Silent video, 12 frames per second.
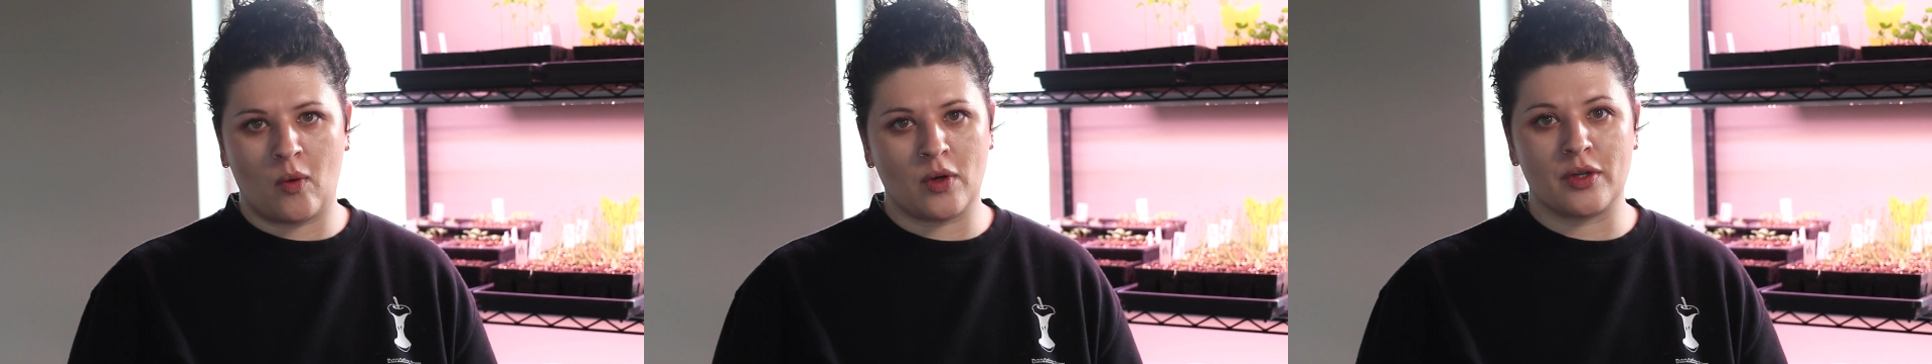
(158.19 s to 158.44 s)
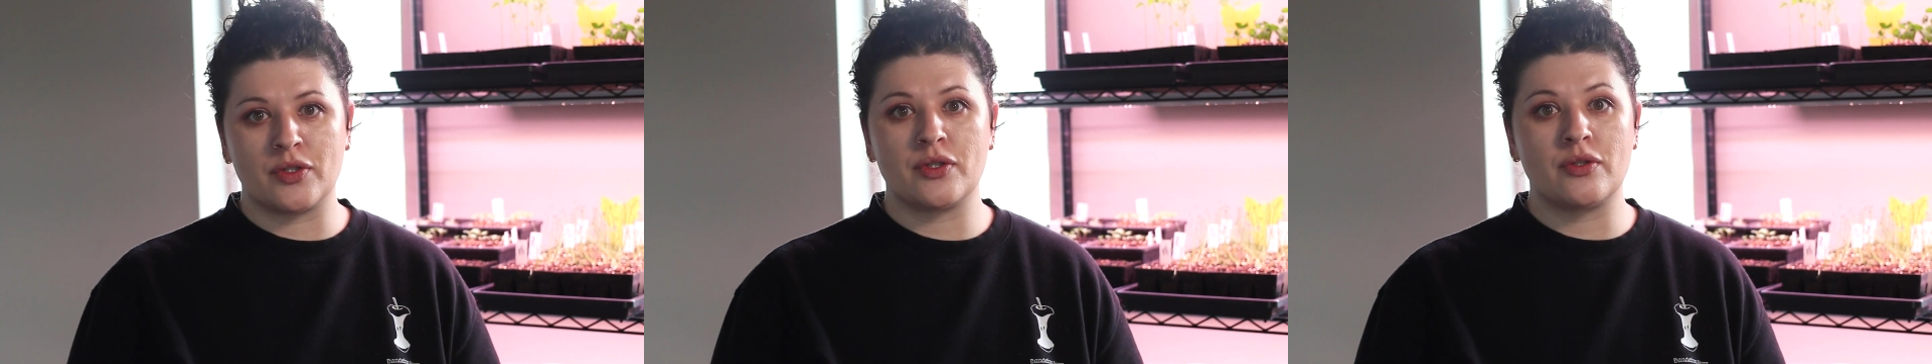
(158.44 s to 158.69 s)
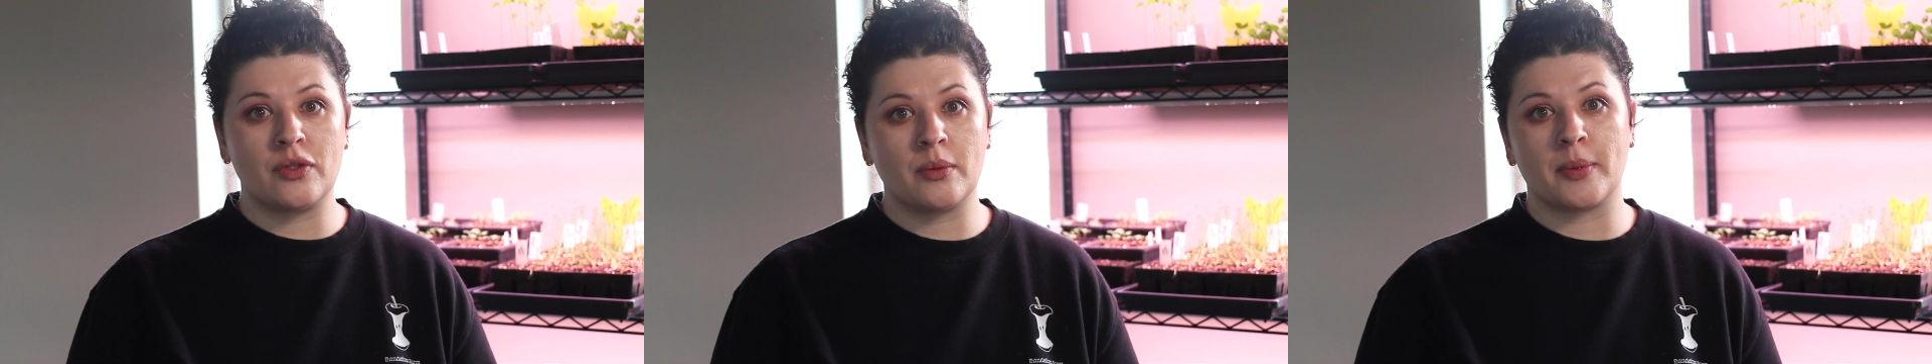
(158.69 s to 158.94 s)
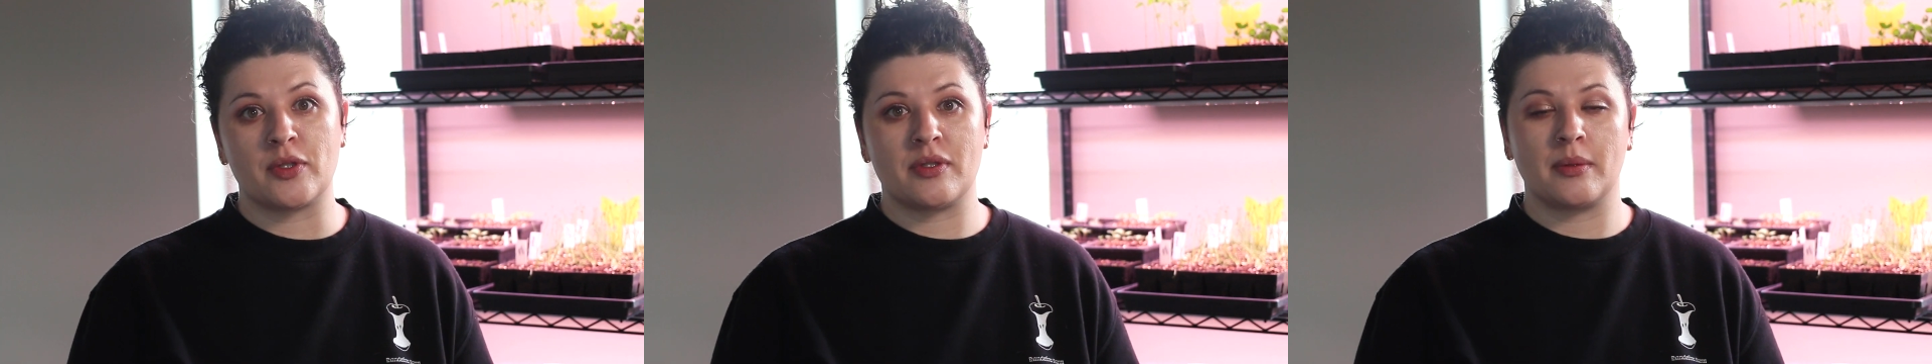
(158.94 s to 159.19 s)
or
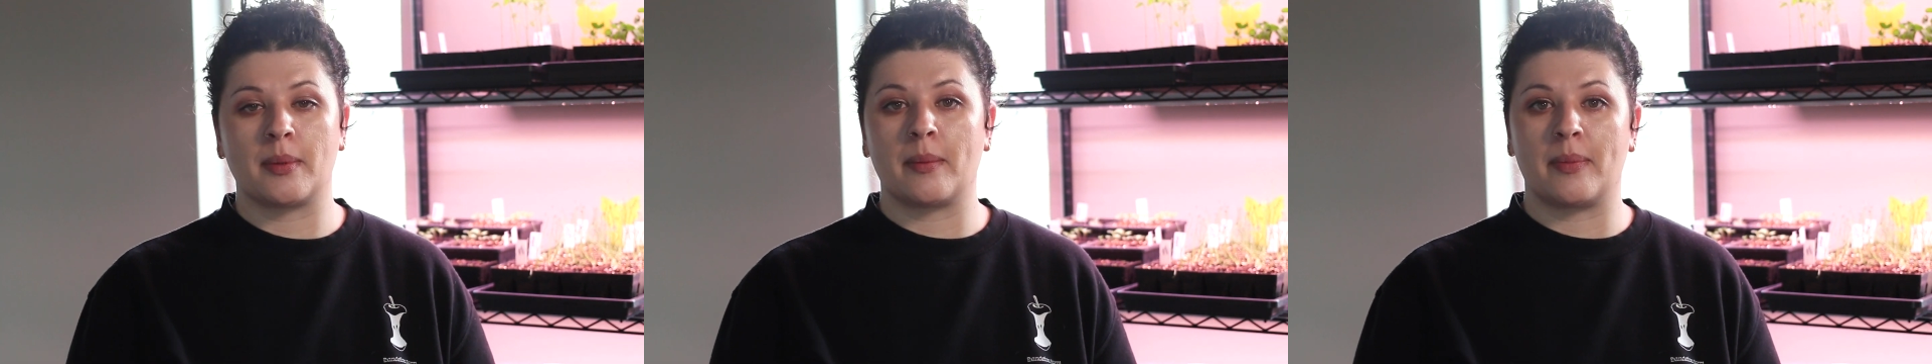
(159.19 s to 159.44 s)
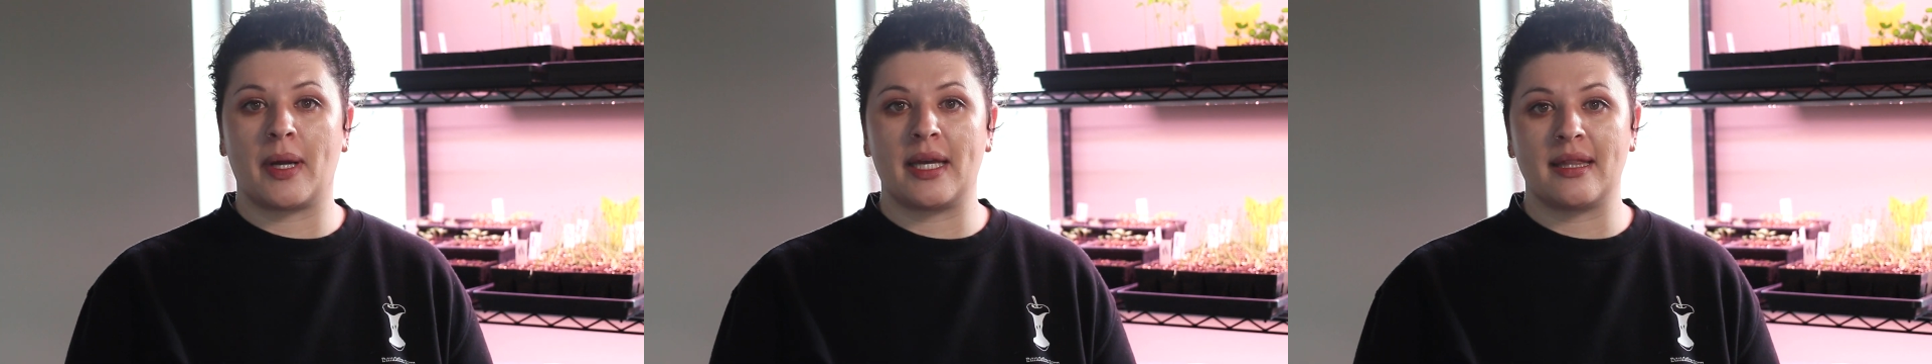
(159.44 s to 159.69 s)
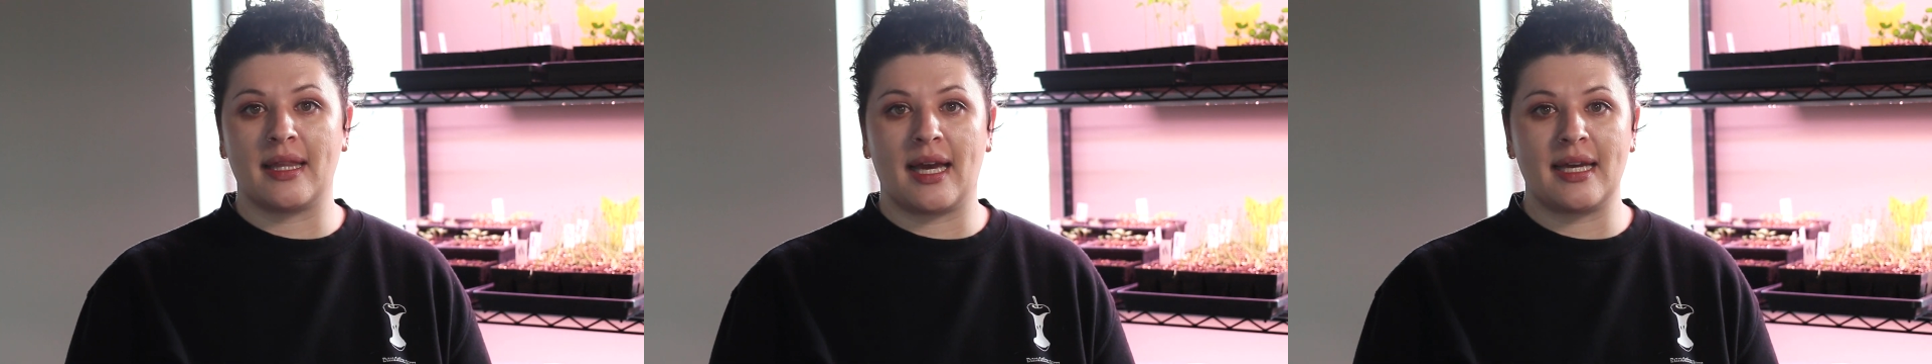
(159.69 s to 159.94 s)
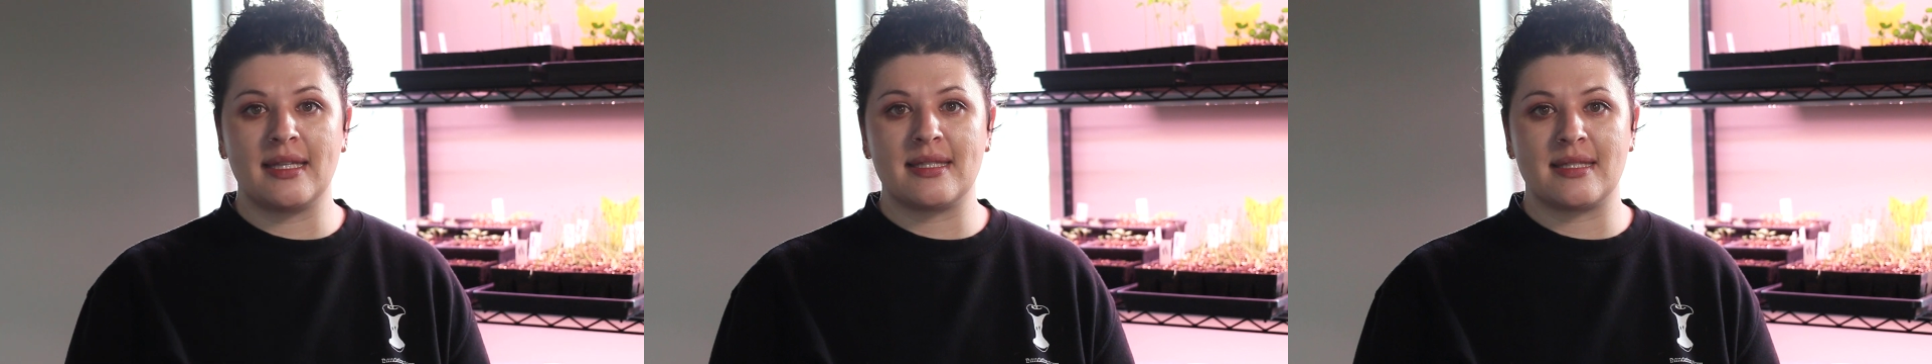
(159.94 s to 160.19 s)
super bright
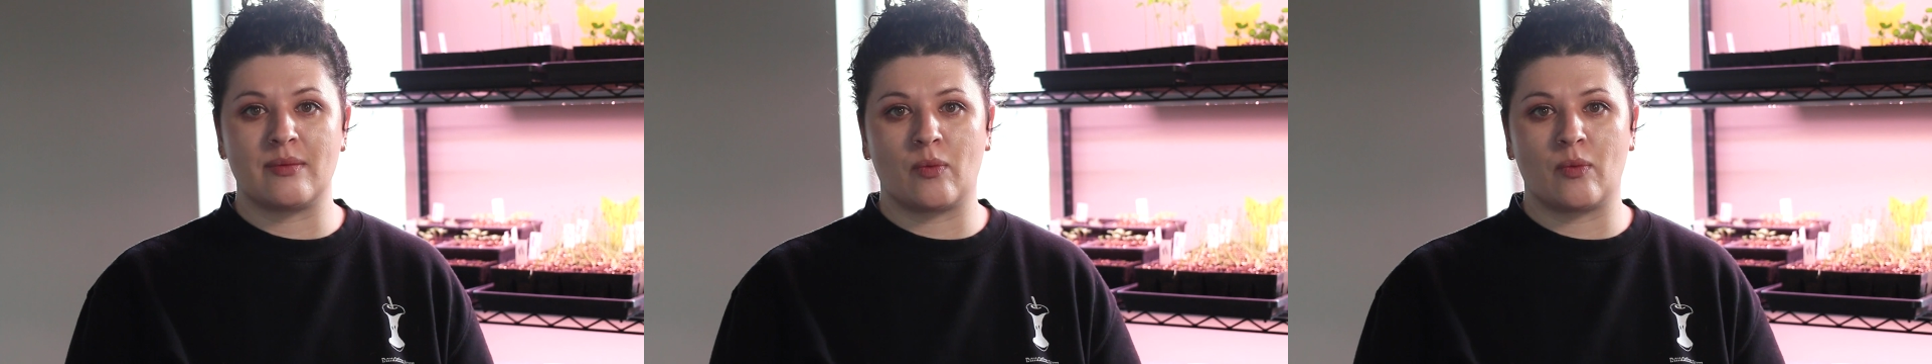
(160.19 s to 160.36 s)
lights